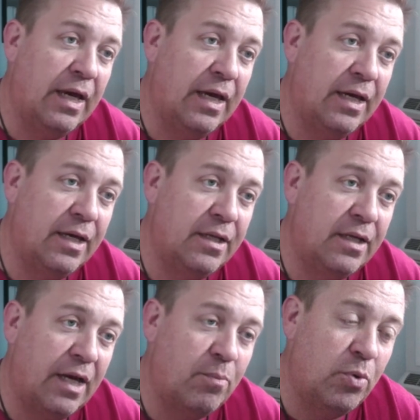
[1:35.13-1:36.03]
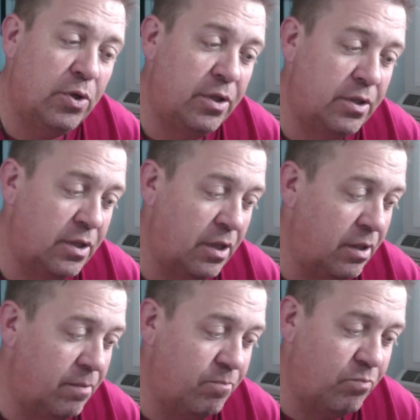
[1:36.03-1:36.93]
and I put
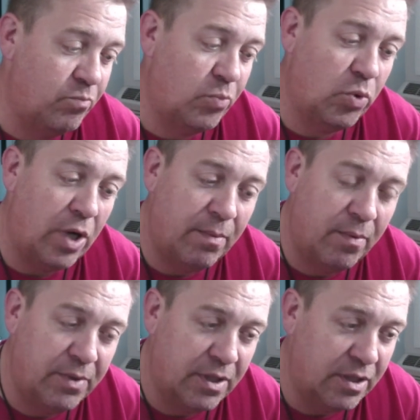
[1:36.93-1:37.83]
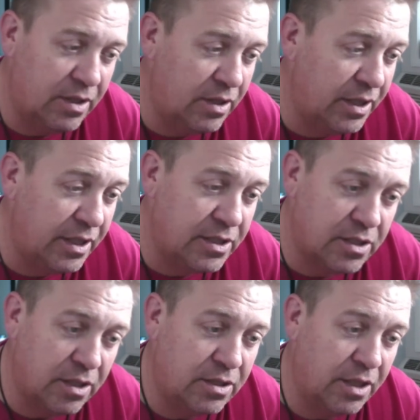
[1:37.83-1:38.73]
um, probably at
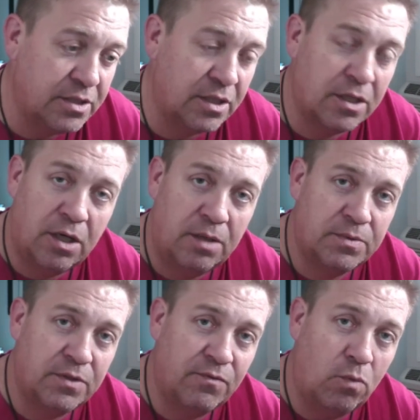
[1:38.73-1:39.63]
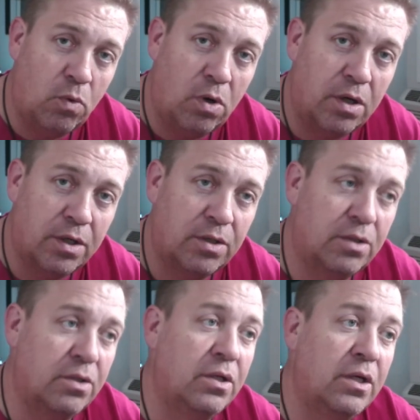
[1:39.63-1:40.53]
least a dozen cups of
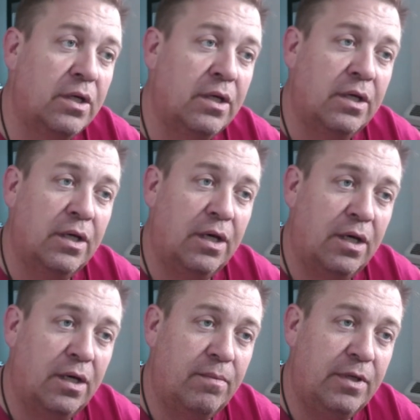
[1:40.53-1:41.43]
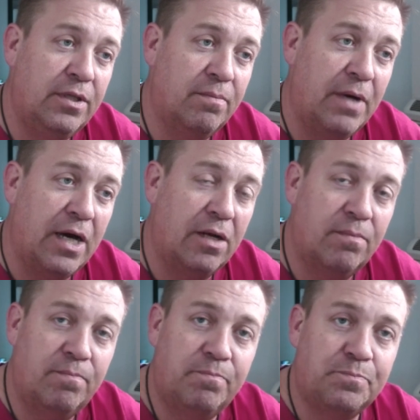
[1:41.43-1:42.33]
water um, in the
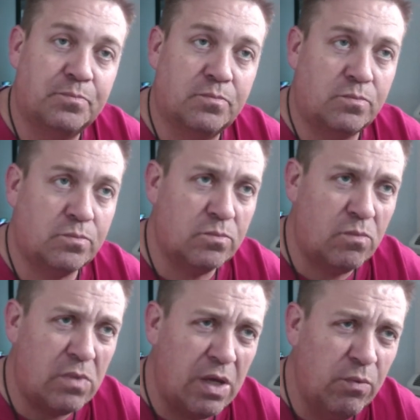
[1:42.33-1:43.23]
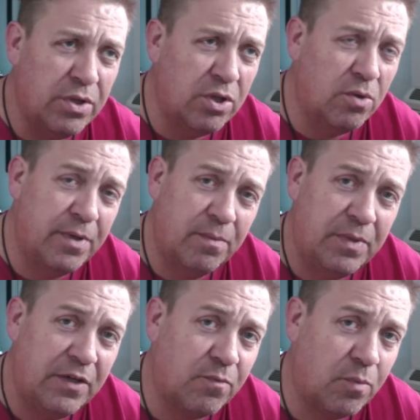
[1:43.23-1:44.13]
bottom with a little bit of
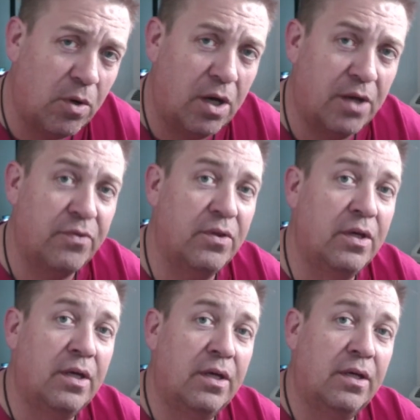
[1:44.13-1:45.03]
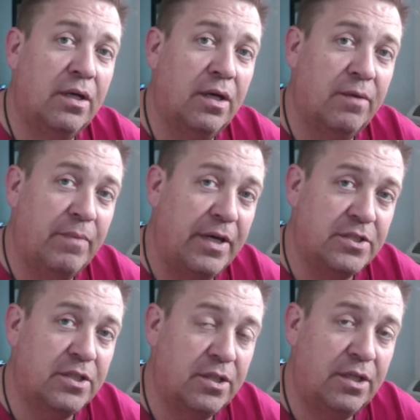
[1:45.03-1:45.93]
beef broth, uh,
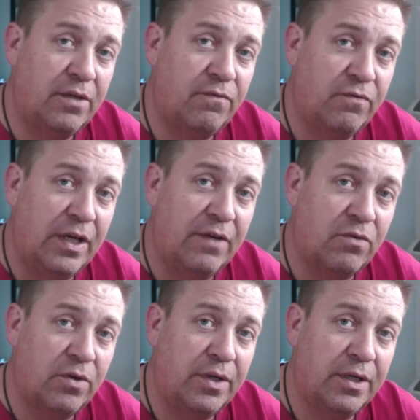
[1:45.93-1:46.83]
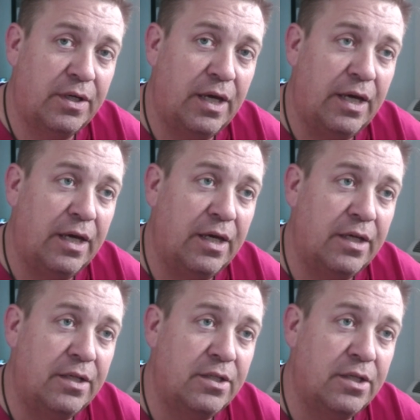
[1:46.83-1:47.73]
basically flavoring
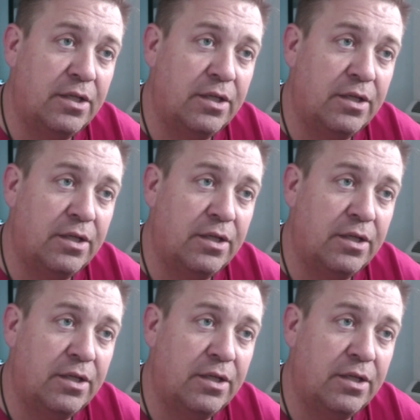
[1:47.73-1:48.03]
and